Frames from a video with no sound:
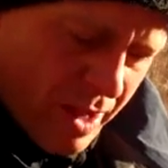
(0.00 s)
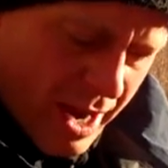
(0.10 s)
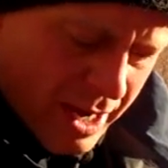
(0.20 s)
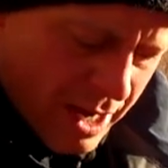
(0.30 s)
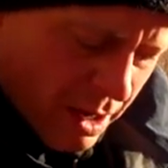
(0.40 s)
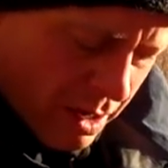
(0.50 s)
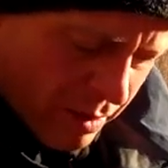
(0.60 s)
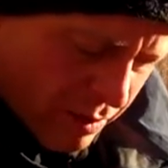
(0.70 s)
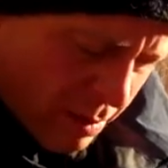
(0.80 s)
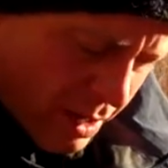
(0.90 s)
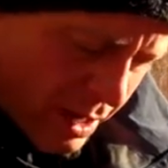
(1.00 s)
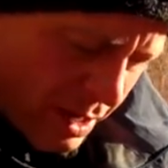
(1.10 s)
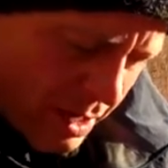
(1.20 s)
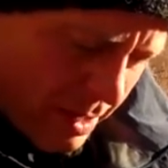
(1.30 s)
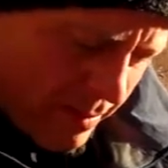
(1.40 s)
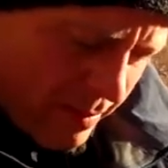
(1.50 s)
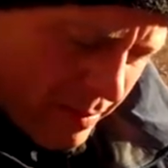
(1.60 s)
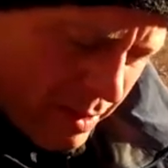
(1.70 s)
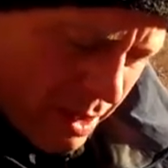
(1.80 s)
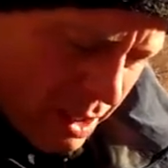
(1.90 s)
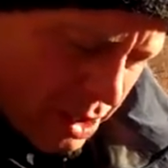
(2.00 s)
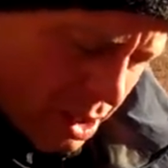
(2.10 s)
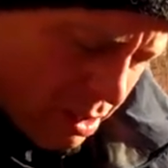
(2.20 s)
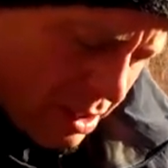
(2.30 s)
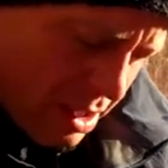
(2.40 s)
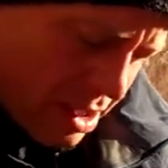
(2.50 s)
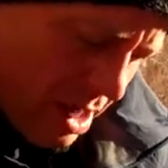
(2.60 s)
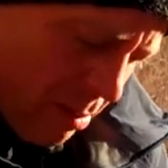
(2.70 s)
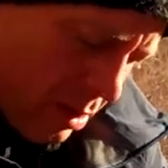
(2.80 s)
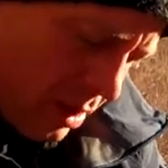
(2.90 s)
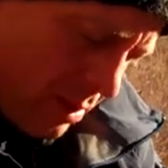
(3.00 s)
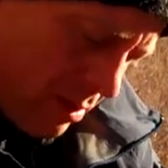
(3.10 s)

and eat all of my hot chocolate separately.